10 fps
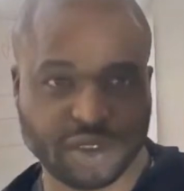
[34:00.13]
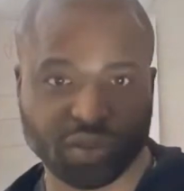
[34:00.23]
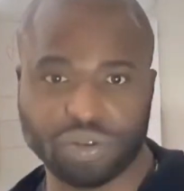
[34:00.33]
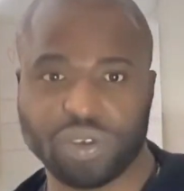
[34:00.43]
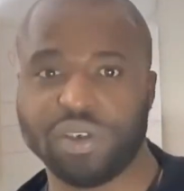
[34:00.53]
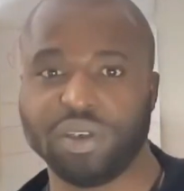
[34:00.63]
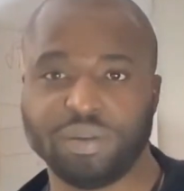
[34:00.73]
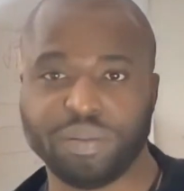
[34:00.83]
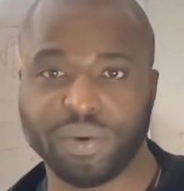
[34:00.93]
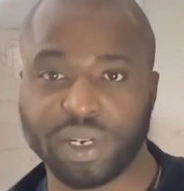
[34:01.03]
to the
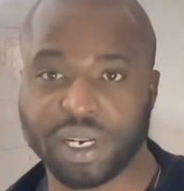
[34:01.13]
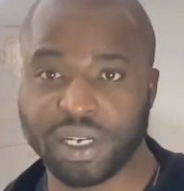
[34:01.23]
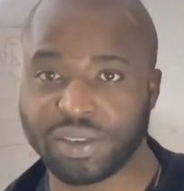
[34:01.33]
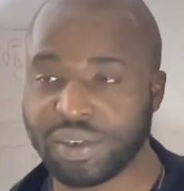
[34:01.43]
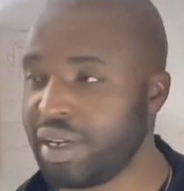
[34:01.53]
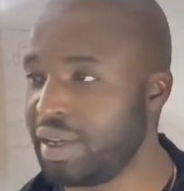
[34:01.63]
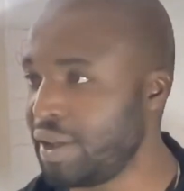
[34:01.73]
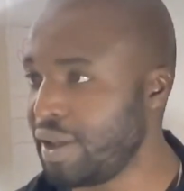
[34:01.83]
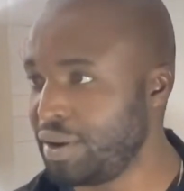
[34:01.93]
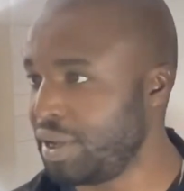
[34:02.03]
podcast right here,
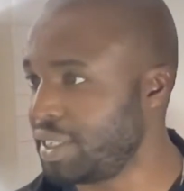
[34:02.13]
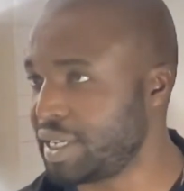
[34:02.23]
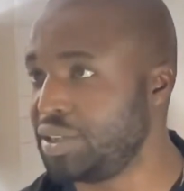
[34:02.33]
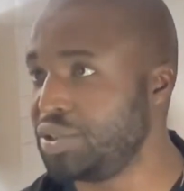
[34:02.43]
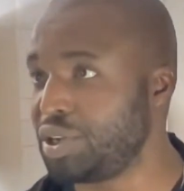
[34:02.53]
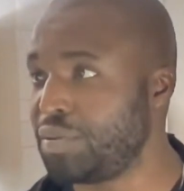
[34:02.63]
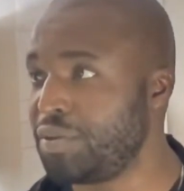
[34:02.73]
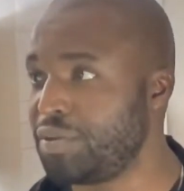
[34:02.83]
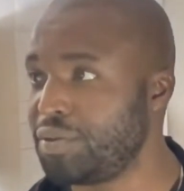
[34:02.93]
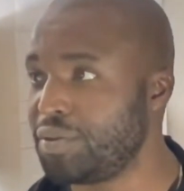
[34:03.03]
and you guys can join me
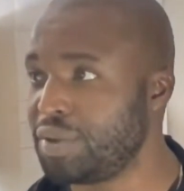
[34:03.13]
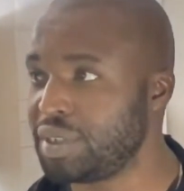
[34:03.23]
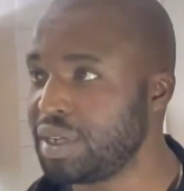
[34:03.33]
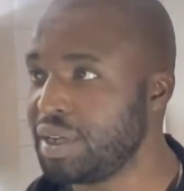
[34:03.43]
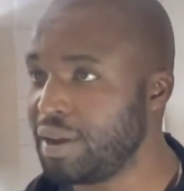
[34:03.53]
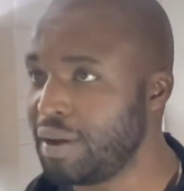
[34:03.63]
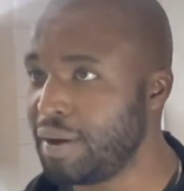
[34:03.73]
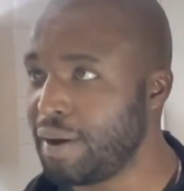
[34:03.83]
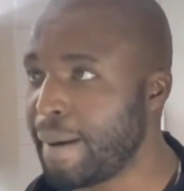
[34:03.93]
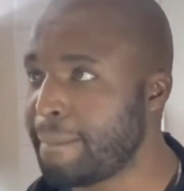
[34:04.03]
if you want. All
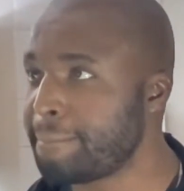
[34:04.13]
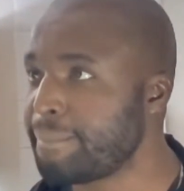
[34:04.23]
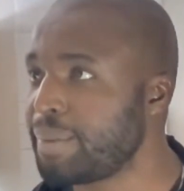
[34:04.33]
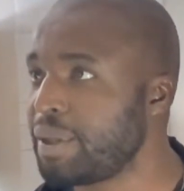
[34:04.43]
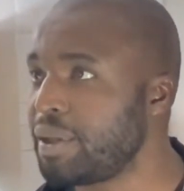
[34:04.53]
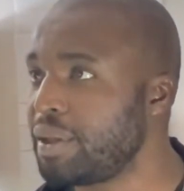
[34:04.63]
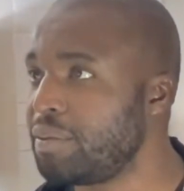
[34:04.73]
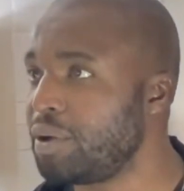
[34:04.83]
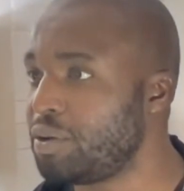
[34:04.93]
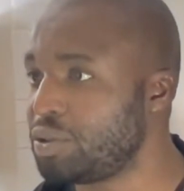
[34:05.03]
right. But
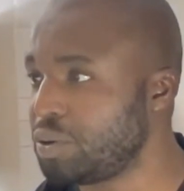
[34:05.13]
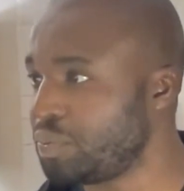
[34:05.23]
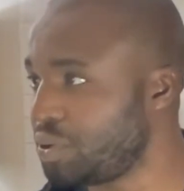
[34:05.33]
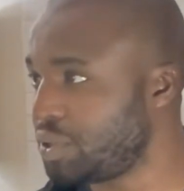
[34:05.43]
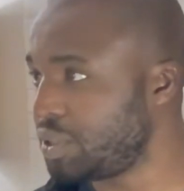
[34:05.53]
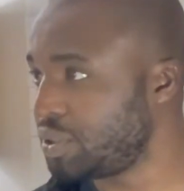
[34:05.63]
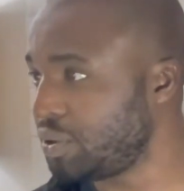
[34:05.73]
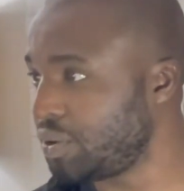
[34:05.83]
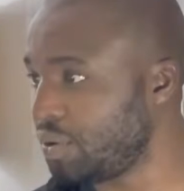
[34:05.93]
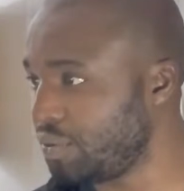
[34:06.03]
I'll also post it
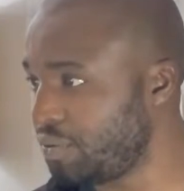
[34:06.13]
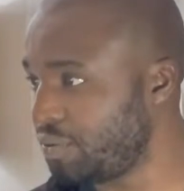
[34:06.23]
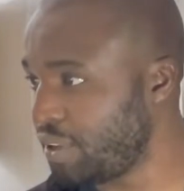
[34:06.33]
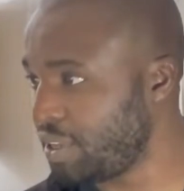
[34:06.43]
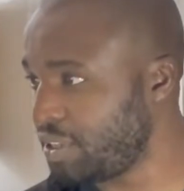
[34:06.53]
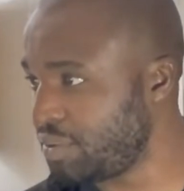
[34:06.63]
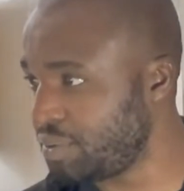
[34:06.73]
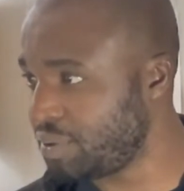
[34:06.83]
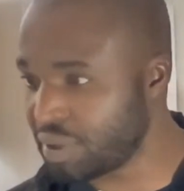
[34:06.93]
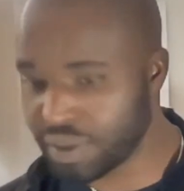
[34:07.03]
on
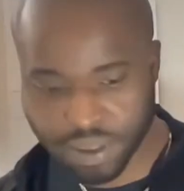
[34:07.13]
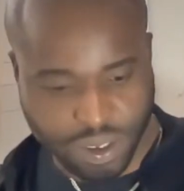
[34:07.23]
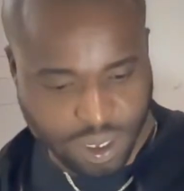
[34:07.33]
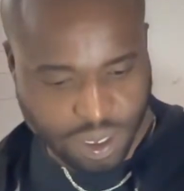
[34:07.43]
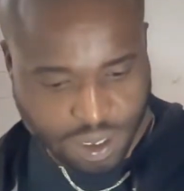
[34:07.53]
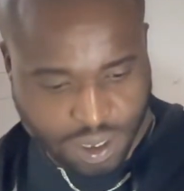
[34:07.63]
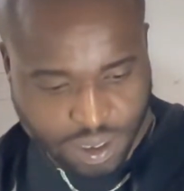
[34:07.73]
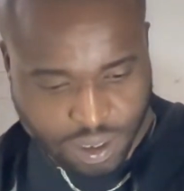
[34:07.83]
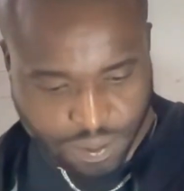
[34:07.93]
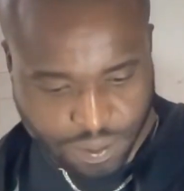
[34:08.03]
Facebook.
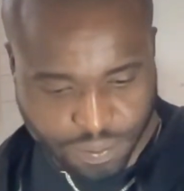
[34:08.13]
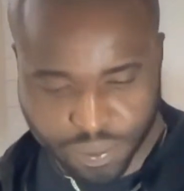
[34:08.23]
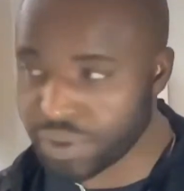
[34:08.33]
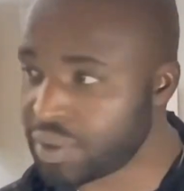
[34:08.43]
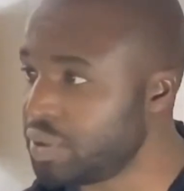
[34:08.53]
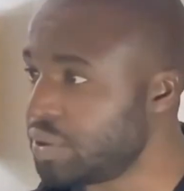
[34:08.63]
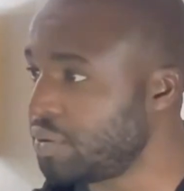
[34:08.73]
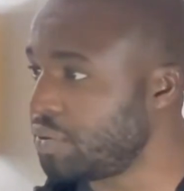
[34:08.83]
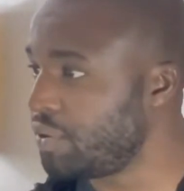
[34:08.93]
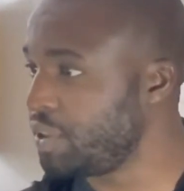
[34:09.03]
Let me post it on
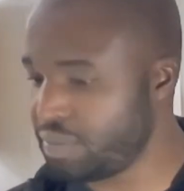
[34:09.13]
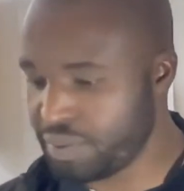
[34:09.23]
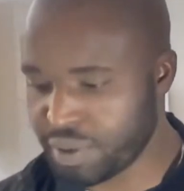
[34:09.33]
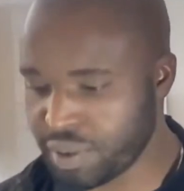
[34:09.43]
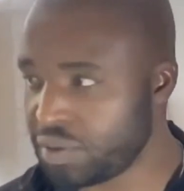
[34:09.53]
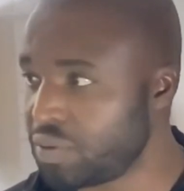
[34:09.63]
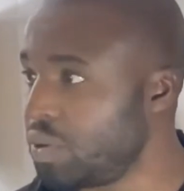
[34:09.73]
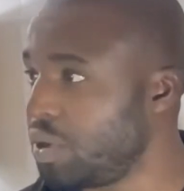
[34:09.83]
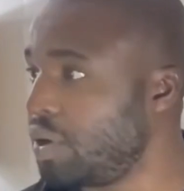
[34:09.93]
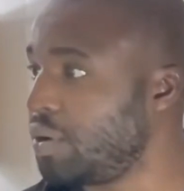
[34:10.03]
Facebook as
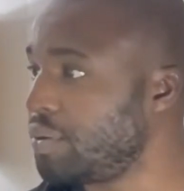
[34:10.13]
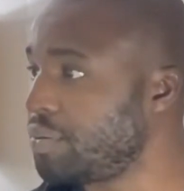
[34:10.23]
well.